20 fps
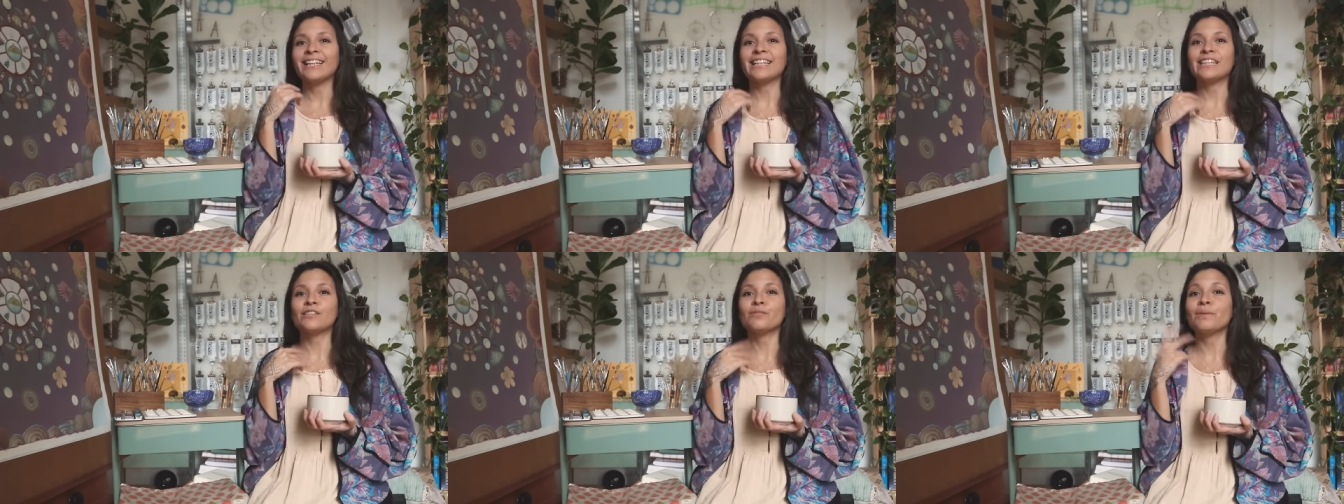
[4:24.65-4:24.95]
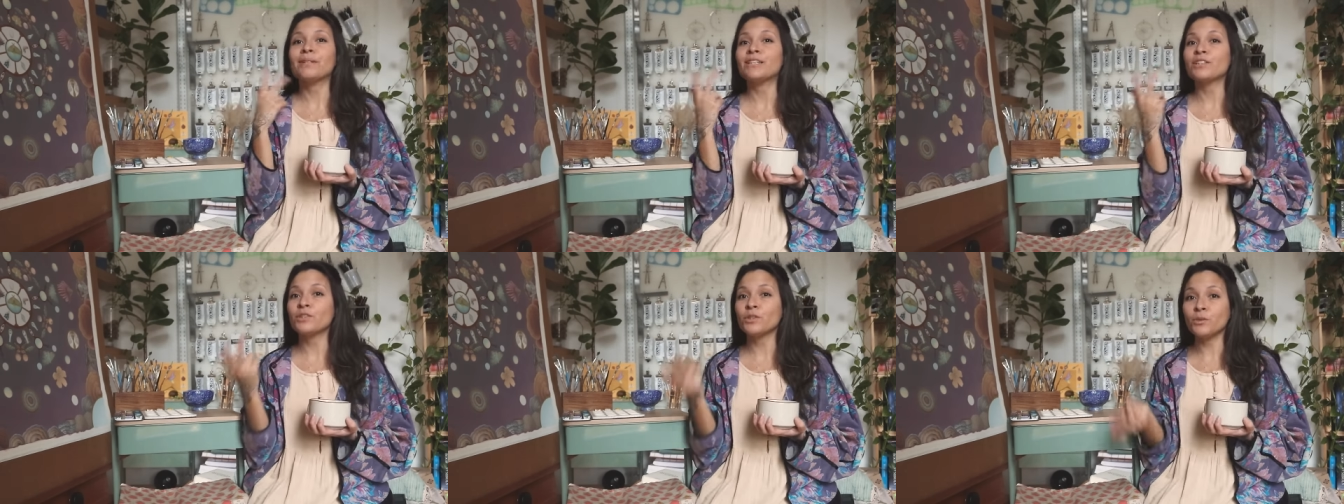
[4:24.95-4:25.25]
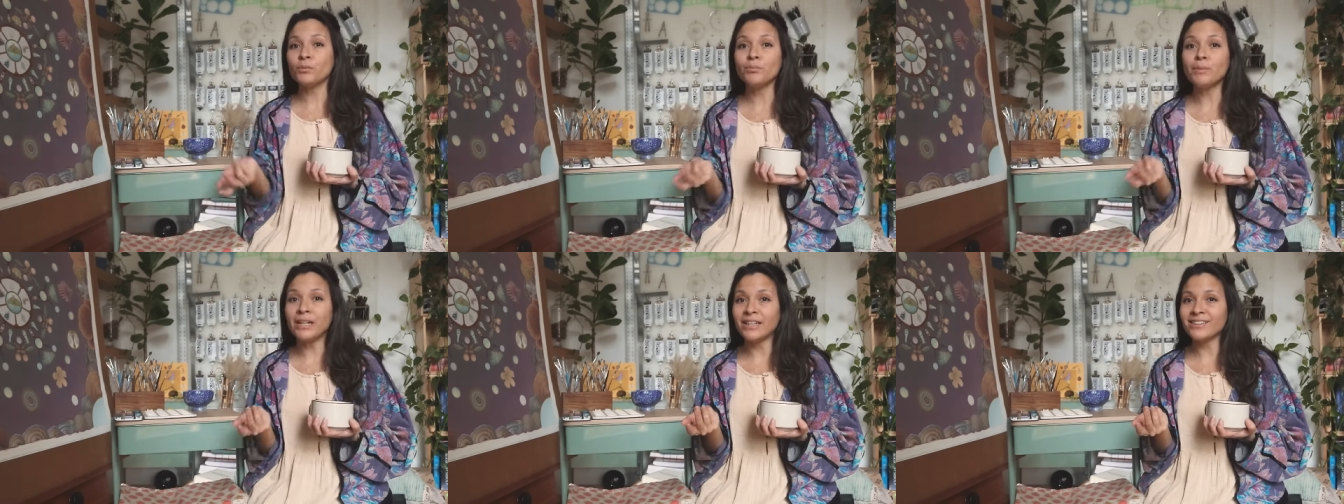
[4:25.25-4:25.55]
It's been
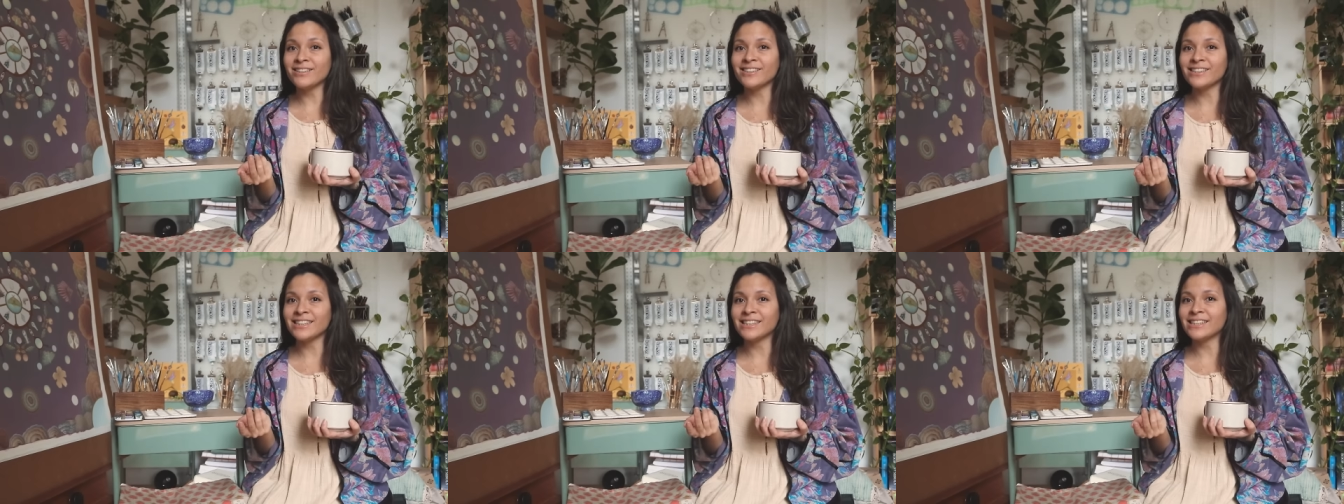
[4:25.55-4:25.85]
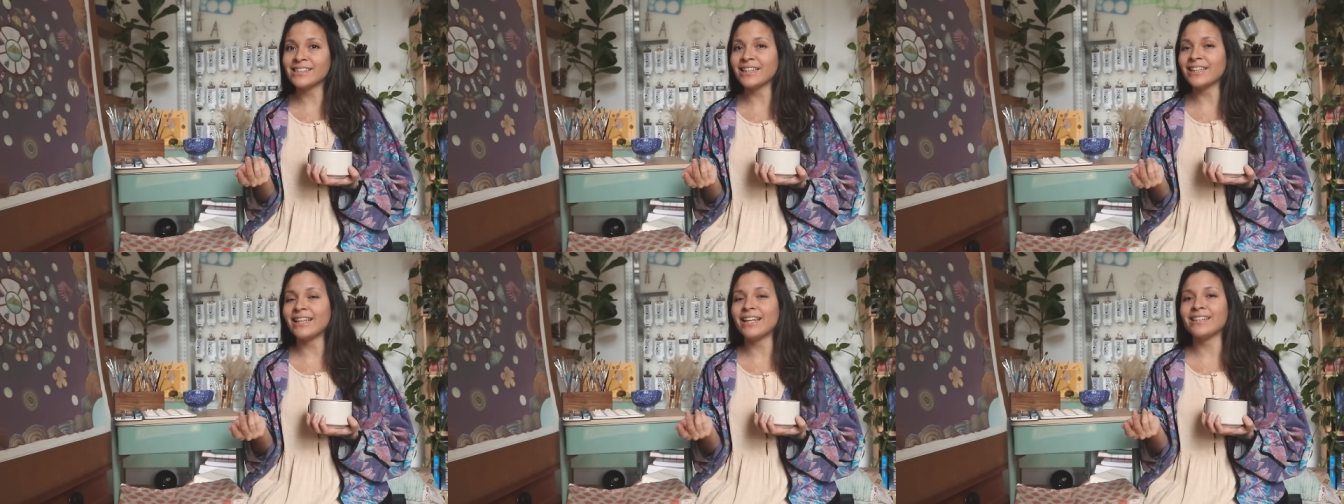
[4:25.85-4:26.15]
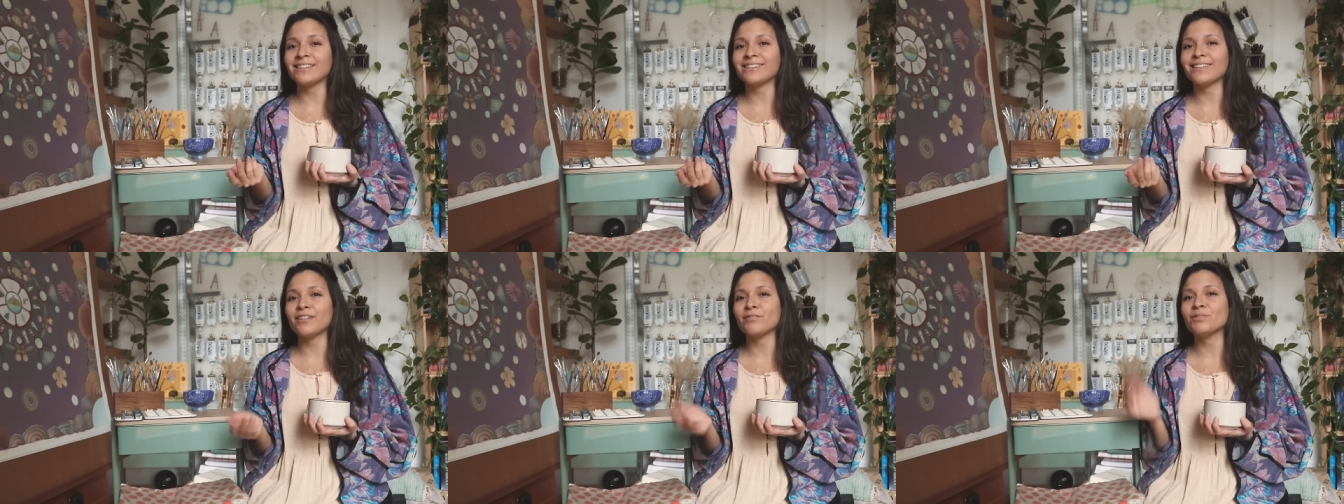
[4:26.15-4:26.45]
two months since the
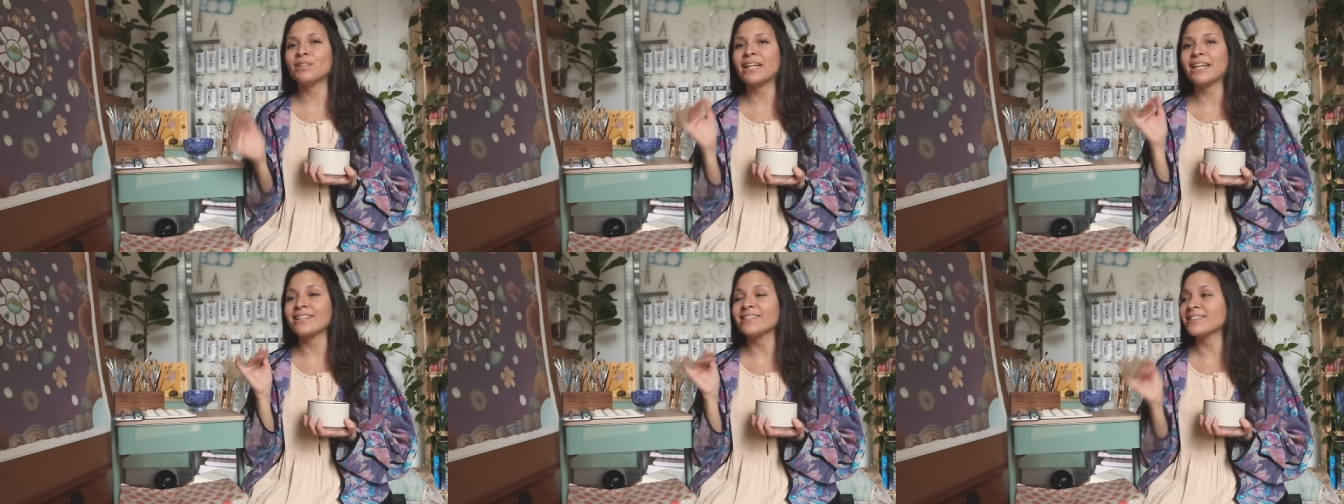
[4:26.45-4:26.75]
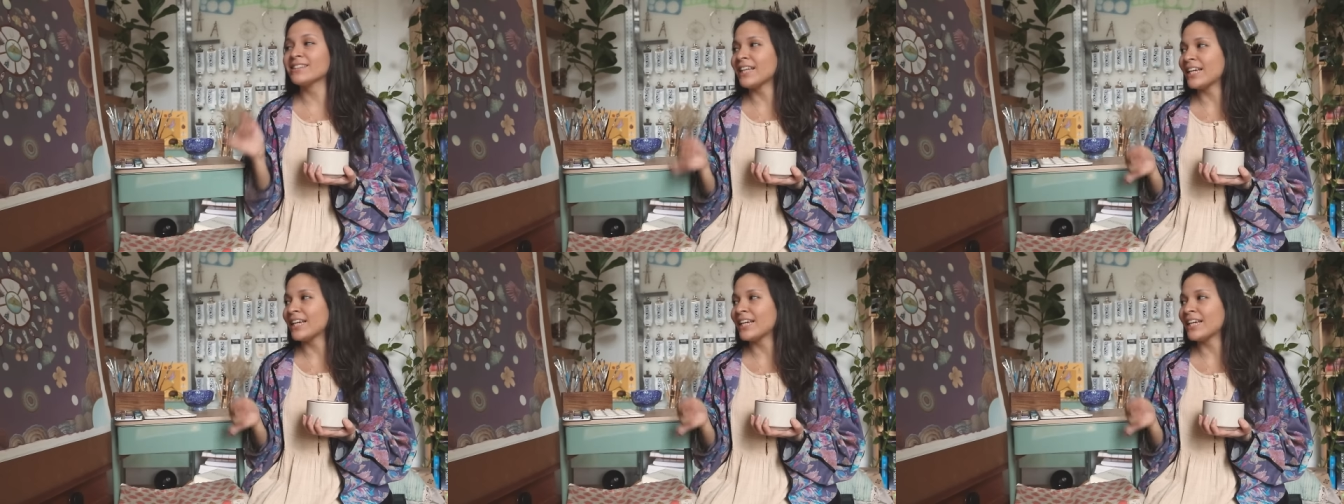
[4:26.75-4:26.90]
last time that I